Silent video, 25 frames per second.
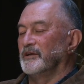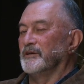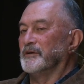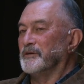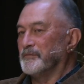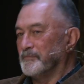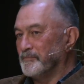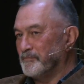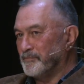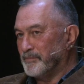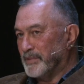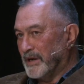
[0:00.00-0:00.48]

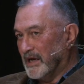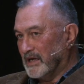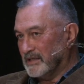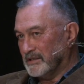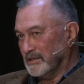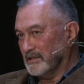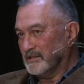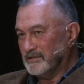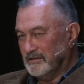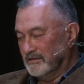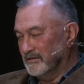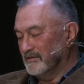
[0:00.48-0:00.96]

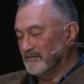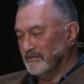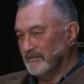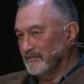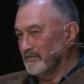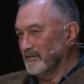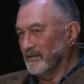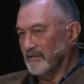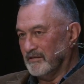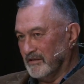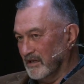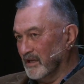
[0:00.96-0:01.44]
but
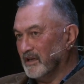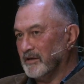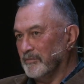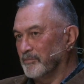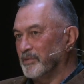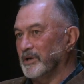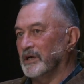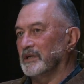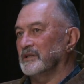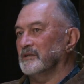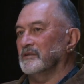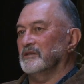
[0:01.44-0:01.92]
think
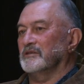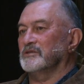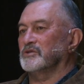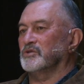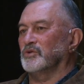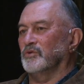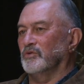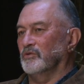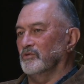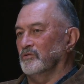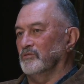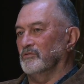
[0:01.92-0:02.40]
about the
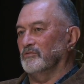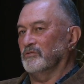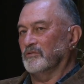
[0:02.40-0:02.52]
soil.